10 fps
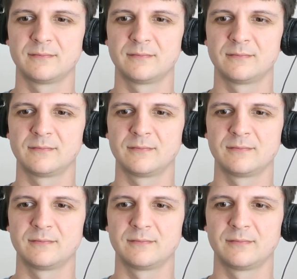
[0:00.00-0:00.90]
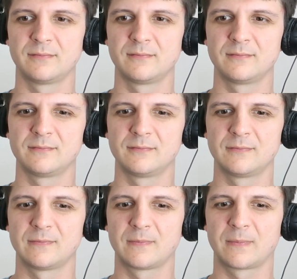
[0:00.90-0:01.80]

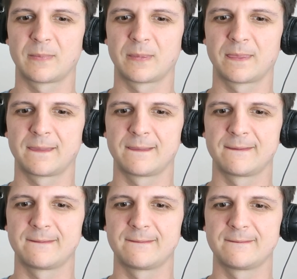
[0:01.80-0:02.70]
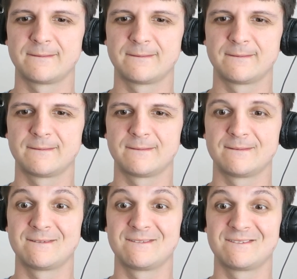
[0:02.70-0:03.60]

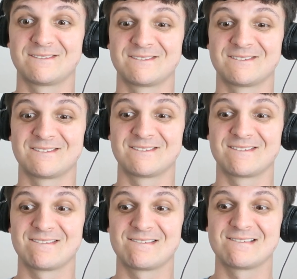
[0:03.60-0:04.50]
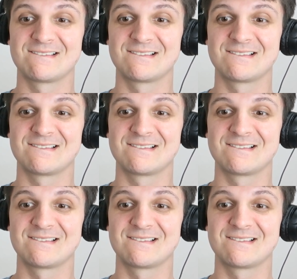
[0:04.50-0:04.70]
(silence)